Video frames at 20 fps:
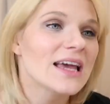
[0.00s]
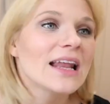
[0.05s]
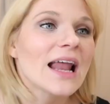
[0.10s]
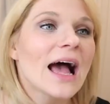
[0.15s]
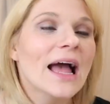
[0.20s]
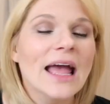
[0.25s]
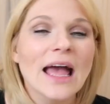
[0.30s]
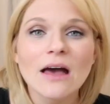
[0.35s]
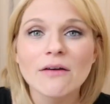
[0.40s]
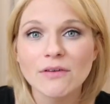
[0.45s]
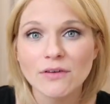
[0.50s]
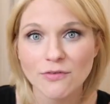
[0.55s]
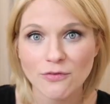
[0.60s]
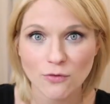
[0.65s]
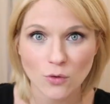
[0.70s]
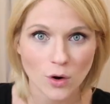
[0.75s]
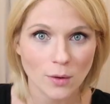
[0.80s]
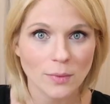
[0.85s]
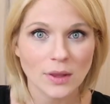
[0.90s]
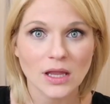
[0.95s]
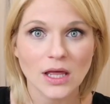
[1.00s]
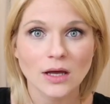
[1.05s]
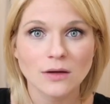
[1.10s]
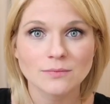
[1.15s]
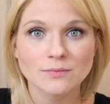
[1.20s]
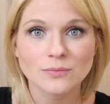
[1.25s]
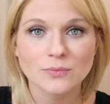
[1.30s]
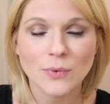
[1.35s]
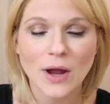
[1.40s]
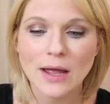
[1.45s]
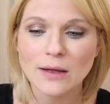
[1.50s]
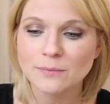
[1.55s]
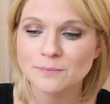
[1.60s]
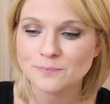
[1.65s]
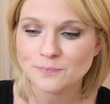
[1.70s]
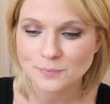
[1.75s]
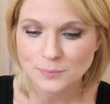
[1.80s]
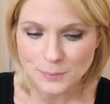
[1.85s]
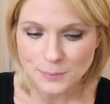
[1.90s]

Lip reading: And I have a formula, right?